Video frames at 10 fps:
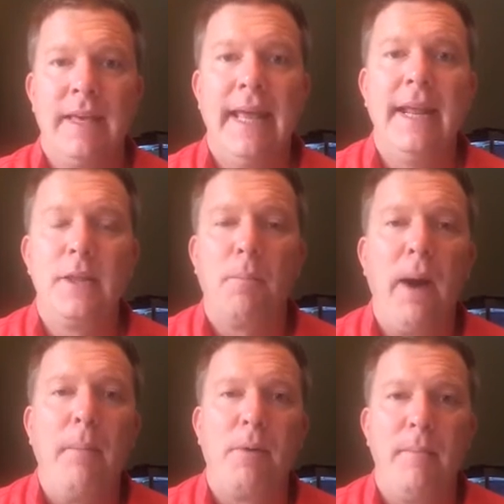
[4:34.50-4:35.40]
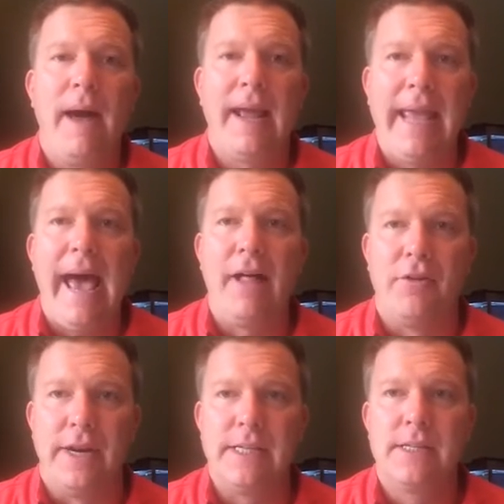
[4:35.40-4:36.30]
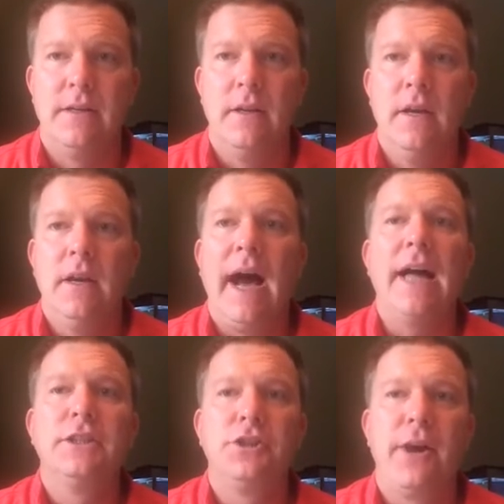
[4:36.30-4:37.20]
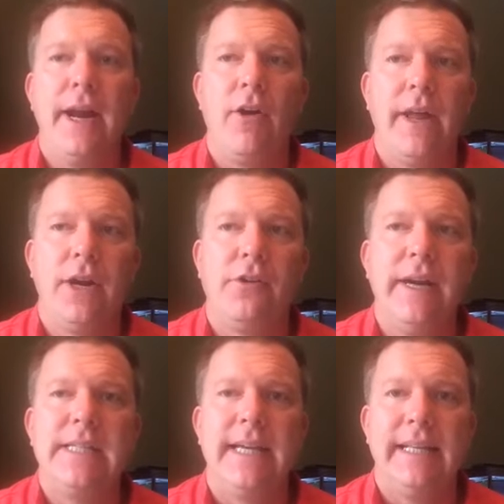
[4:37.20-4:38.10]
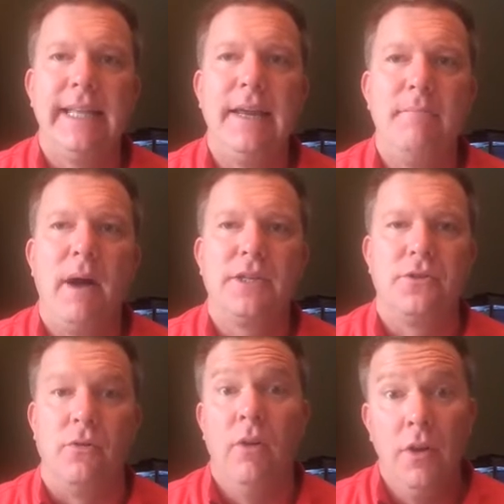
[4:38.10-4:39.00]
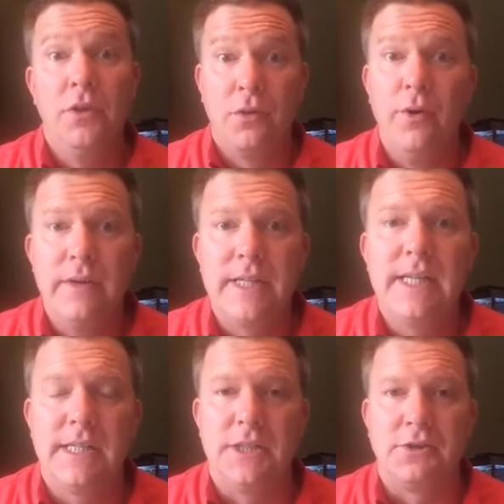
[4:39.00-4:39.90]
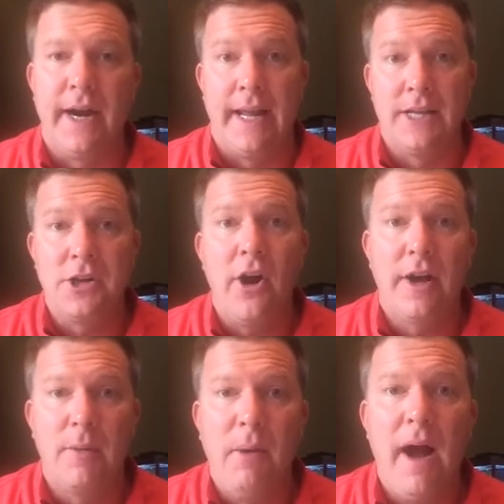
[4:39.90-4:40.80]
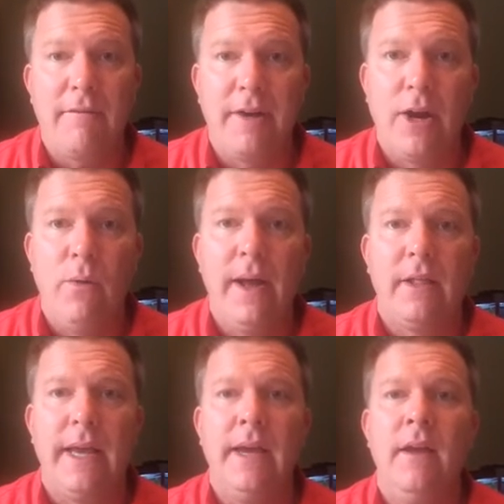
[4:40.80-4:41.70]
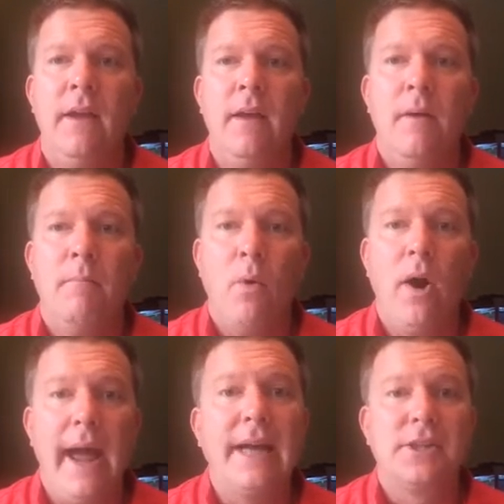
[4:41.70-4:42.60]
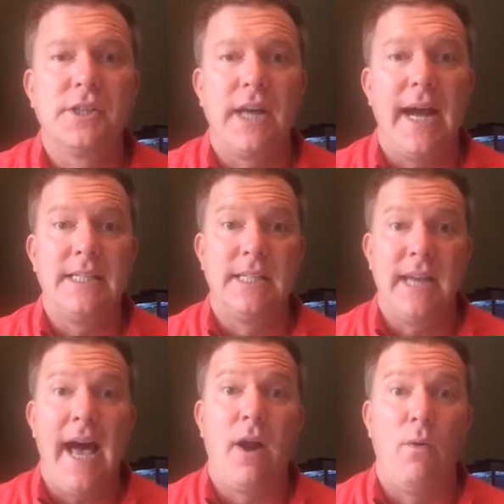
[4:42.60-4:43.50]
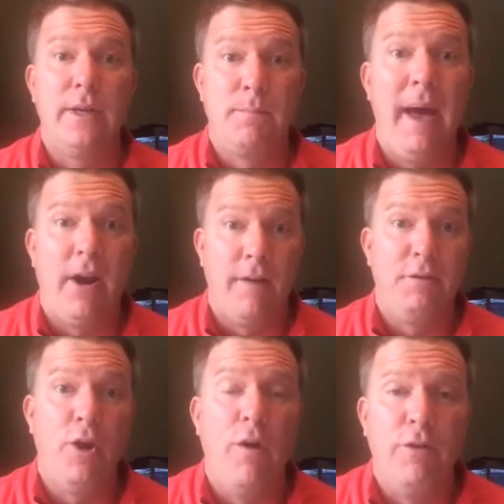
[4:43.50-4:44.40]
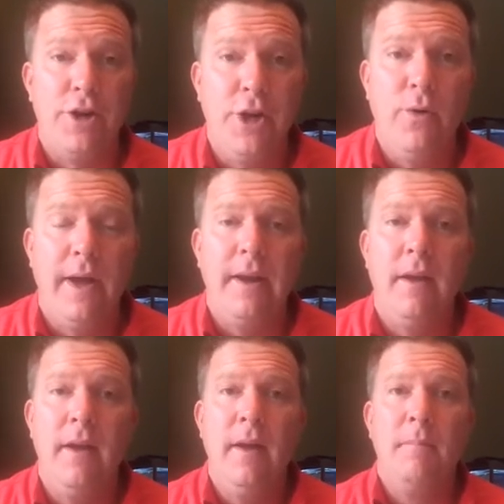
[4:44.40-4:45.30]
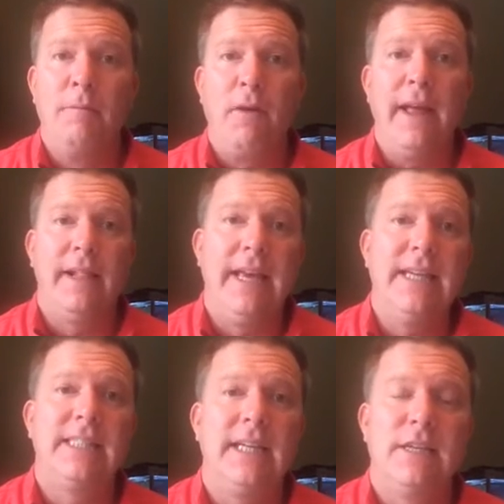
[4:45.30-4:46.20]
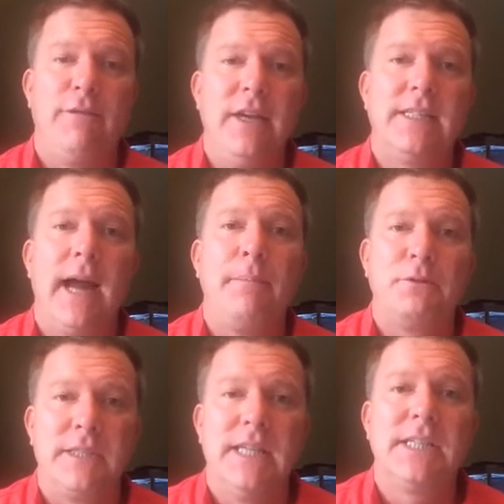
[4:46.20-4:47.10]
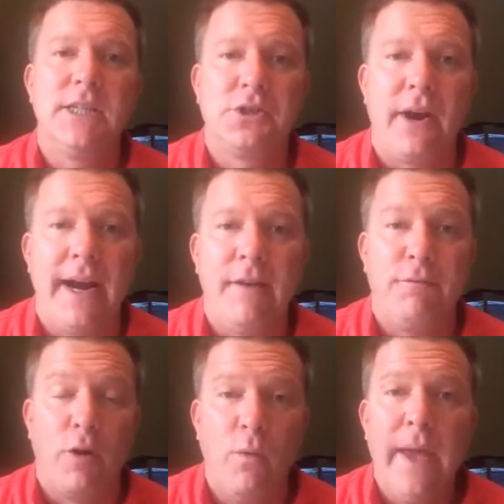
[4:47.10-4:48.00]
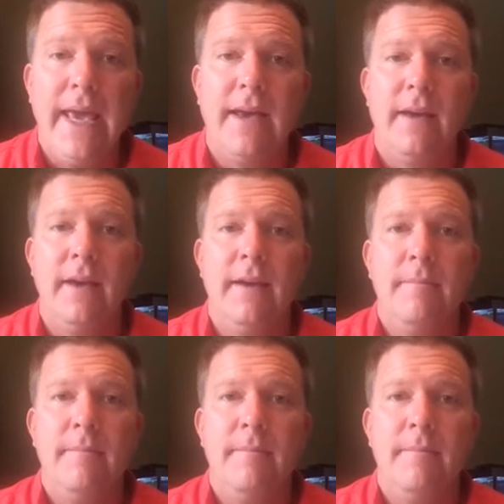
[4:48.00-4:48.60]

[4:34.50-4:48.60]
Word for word: Getting the proper amount of calories, concentrate on increasing lean muscle through resistance training. And talking to Brock very quickly, more exercise is not always better if you overdo it. But frankly, he says if he stops resistance training for a week,